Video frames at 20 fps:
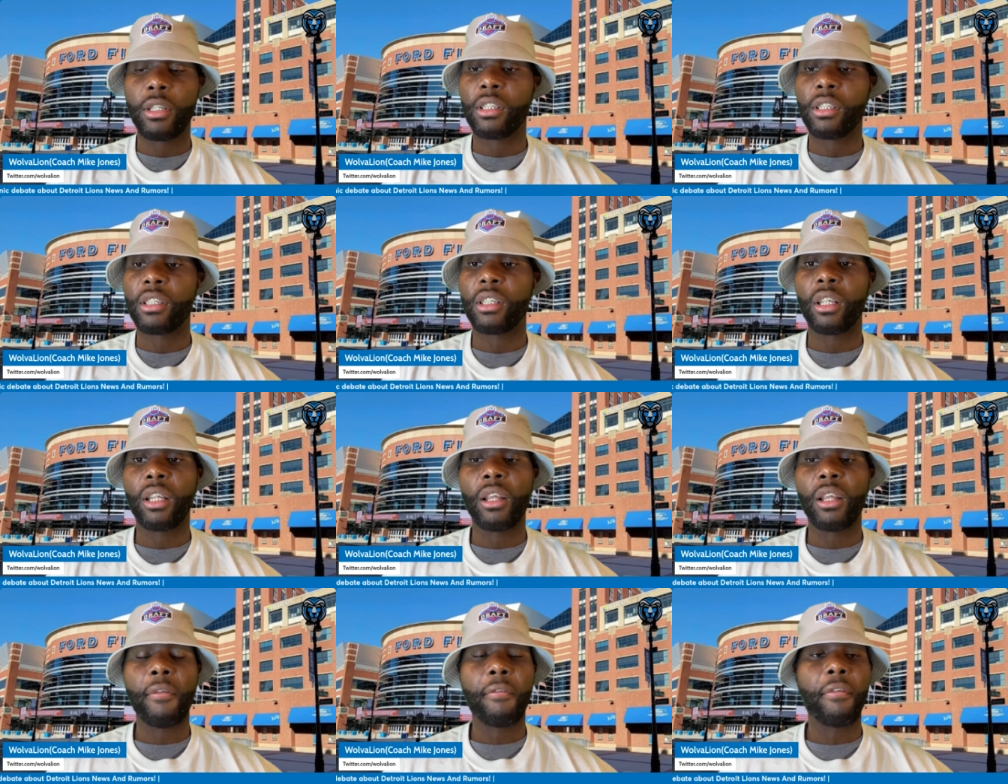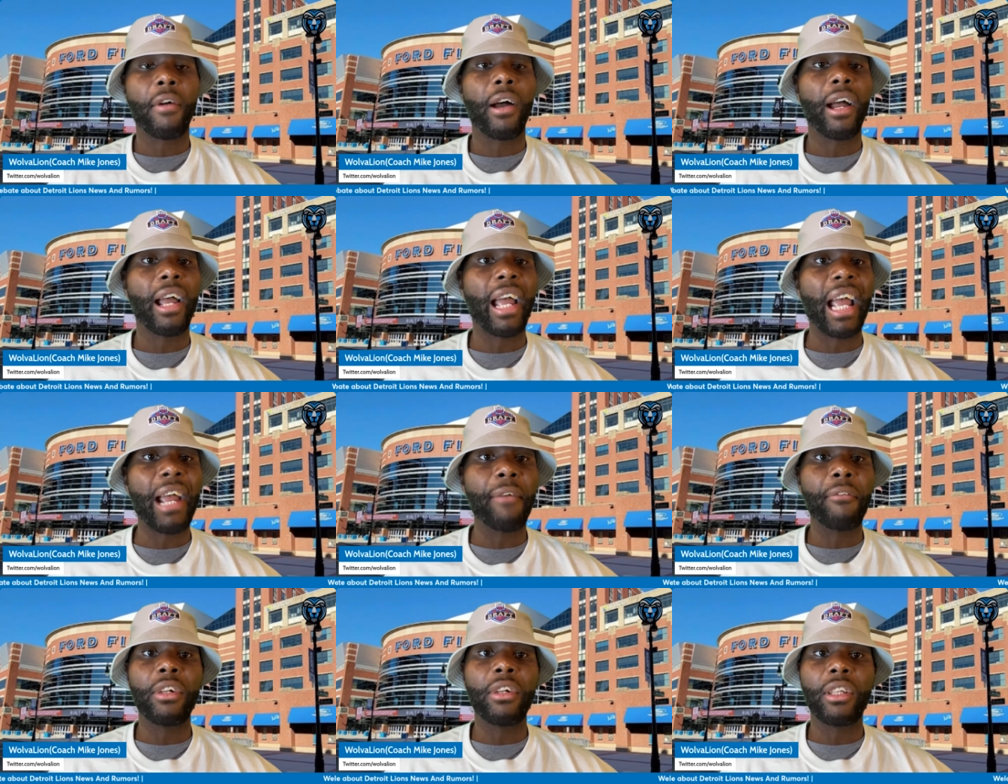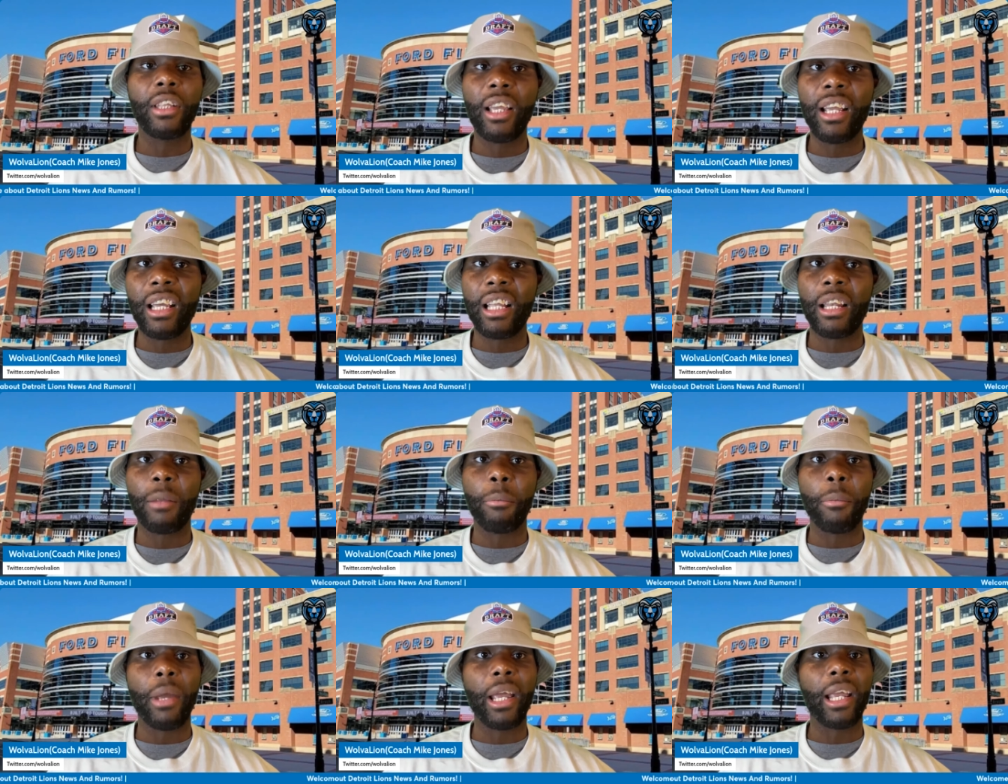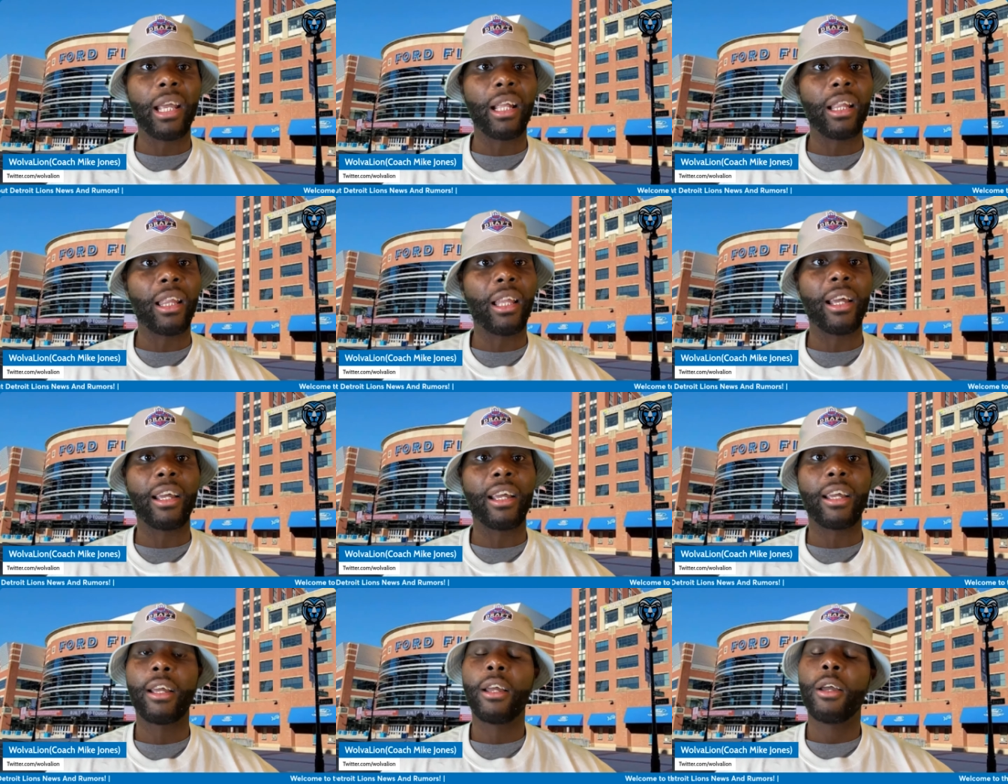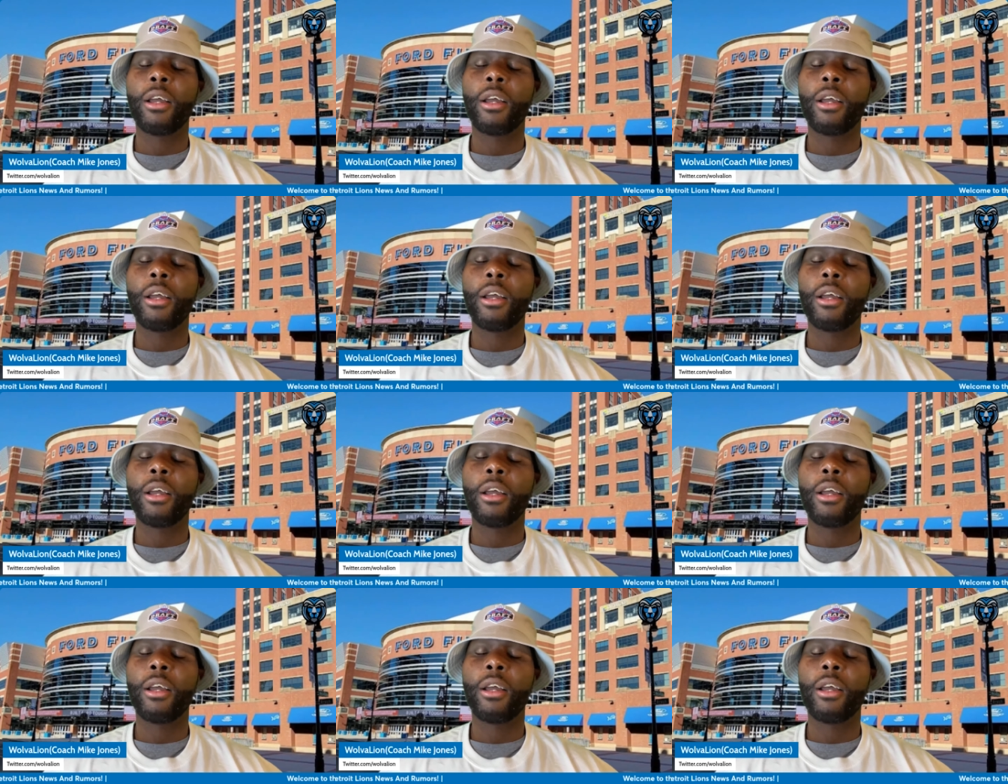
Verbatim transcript: solidify everything and to make it like